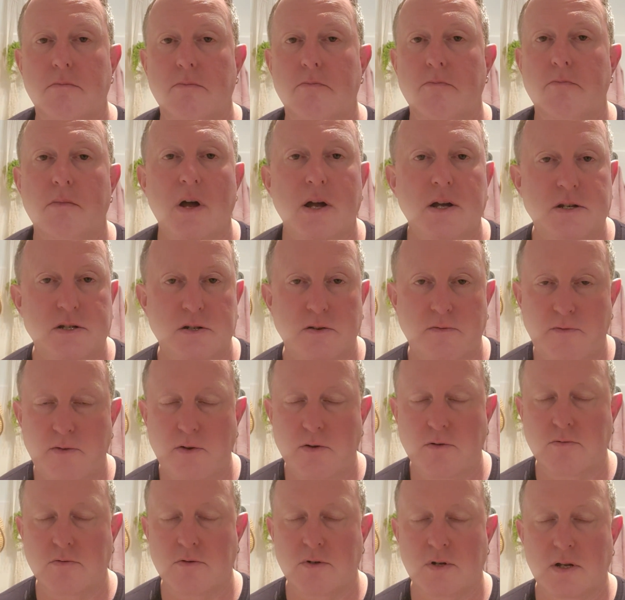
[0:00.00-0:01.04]
makes
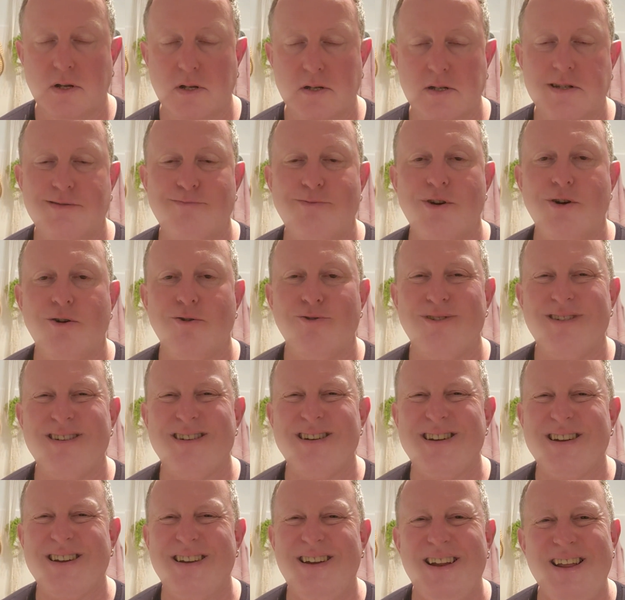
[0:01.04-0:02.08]
you smell
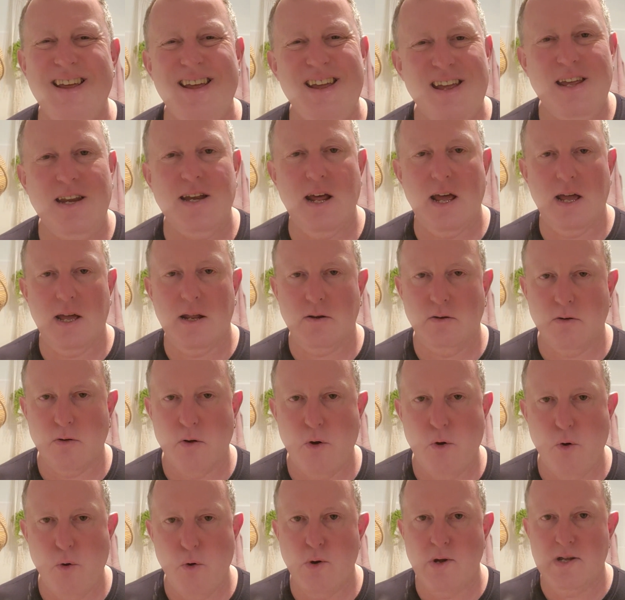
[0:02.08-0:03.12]
clean and
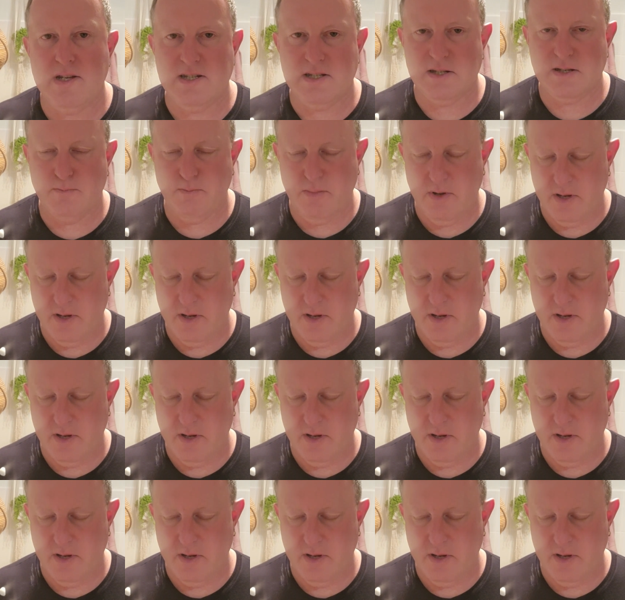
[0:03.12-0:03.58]
crisp.